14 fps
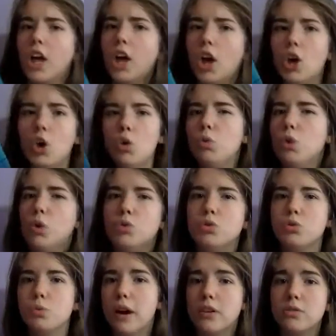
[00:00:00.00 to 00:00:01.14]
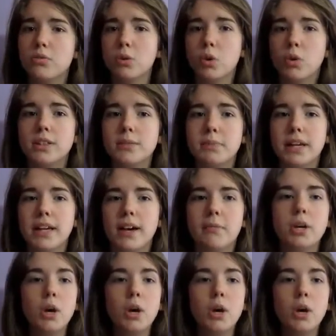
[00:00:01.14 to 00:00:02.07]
Who knows who else we're going to pick up.